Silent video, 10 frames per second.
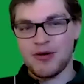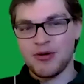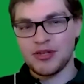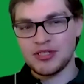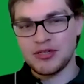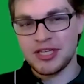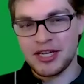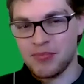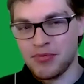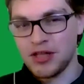hours, there's
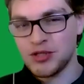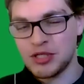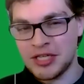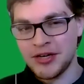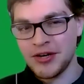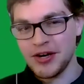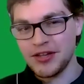like a bronze tier,